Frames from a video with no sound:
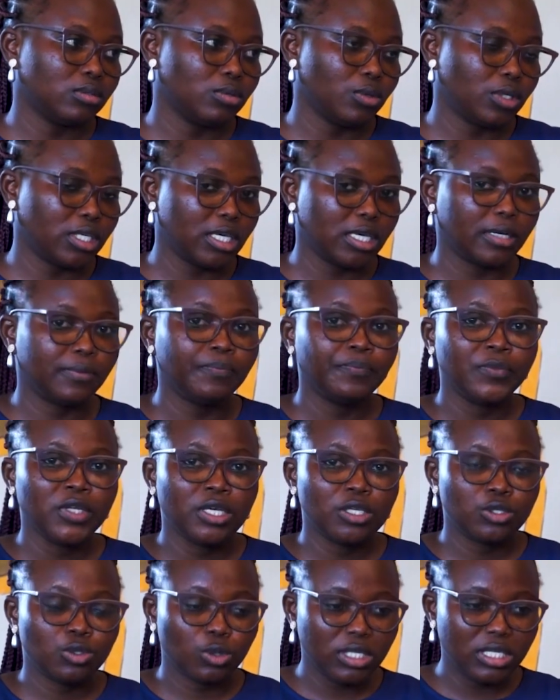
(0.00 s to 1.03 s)
Okay,
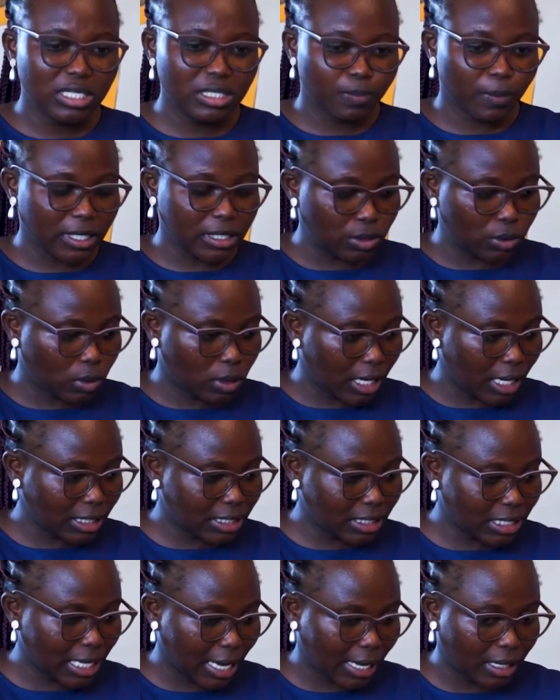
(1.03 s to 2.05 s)
so this particular
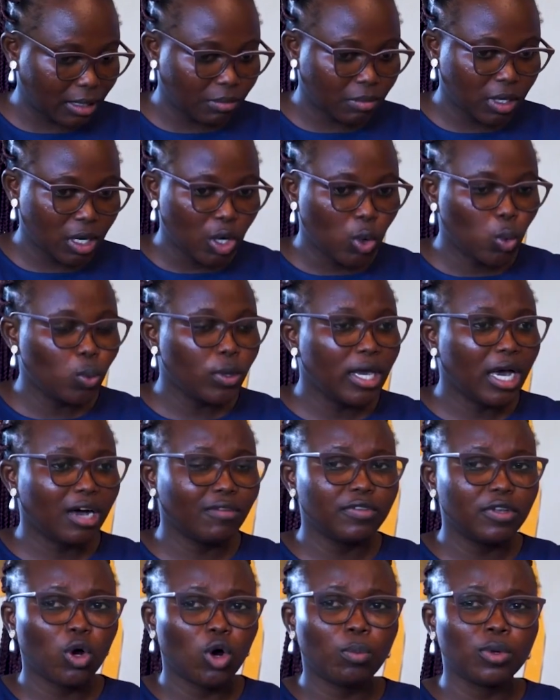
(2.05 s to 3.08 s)
time, we
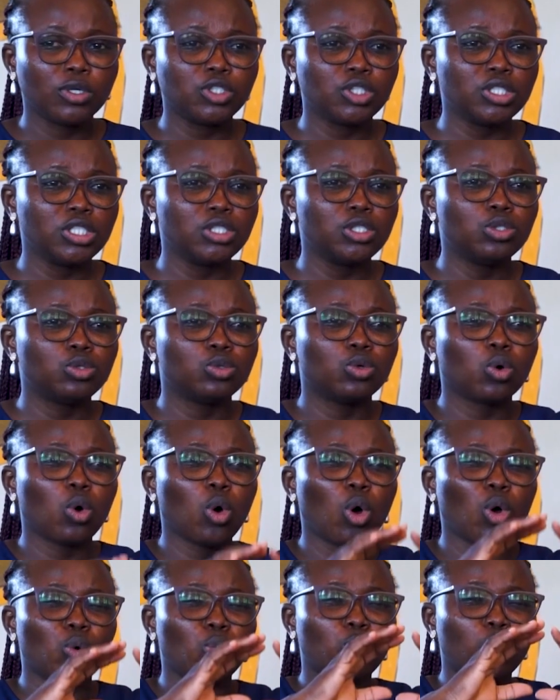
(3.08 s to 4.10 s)
have the opportunity to
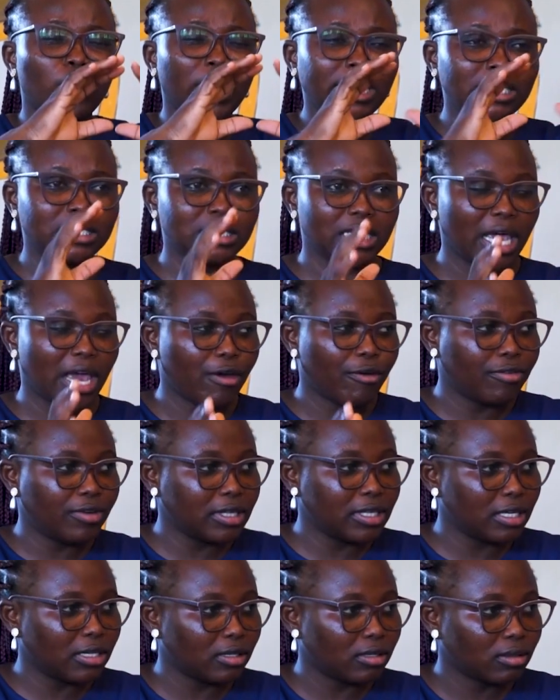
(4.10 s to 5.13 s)
correct
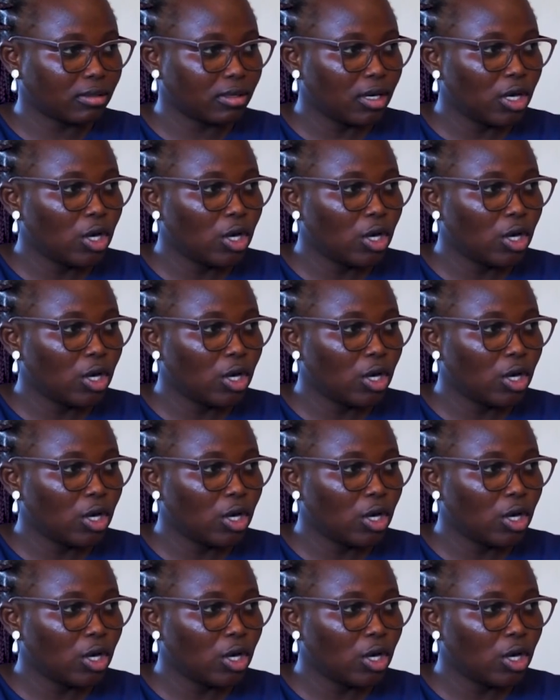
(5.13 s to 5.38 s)
everything.